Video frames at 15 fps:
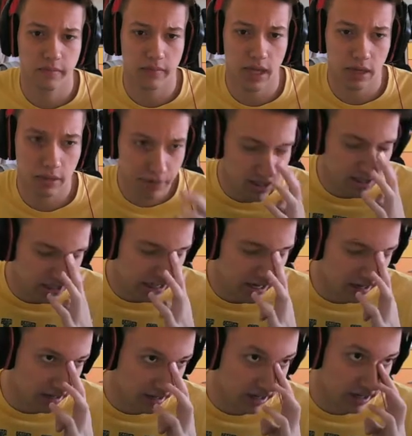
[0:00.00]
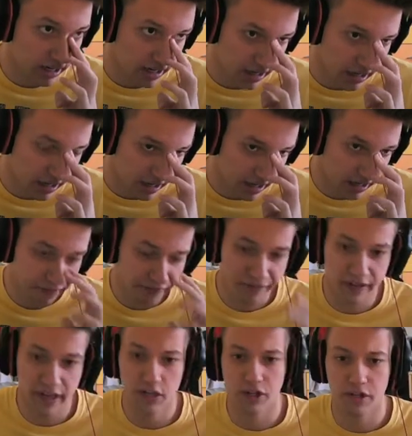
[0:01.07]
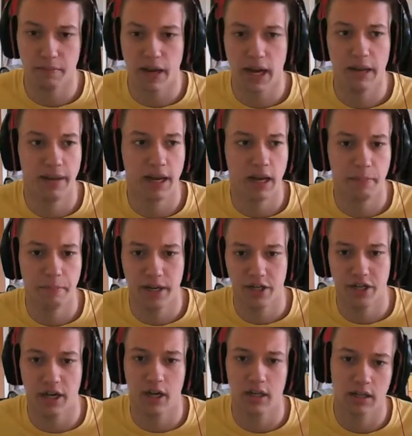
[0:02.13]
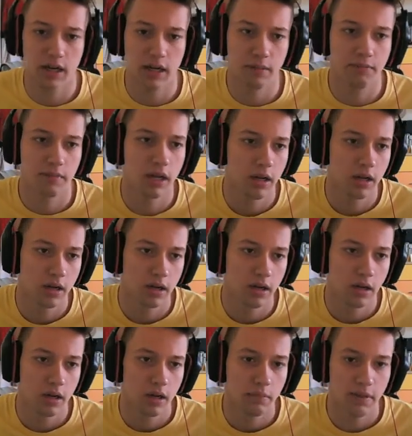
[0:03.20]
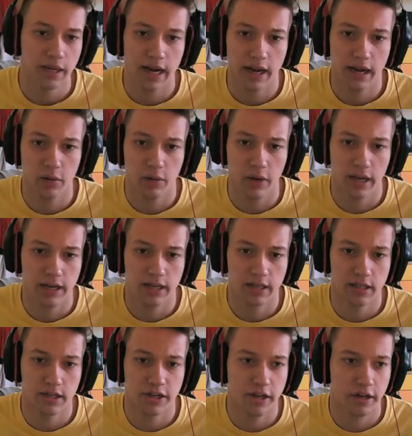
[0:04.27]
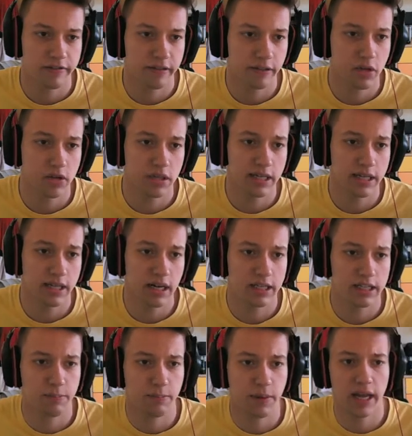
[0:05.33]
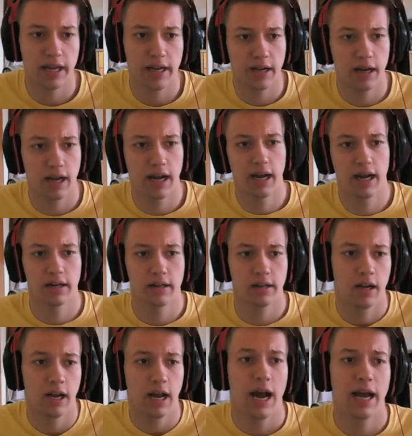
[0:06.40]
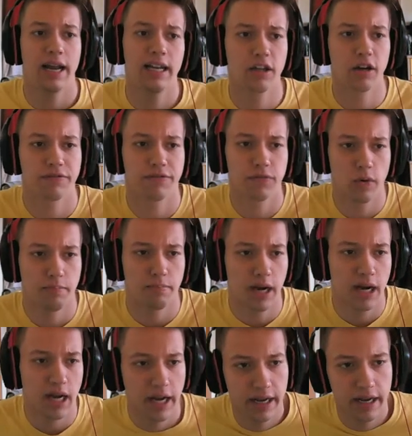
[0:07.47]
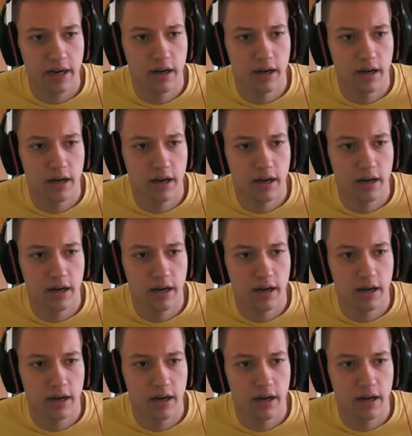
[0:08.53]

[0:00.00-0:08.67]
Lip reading: Because he flinched my Mega Pidgeot. But yeah, anyway, let's turn off the music, let's play, and I lead off with my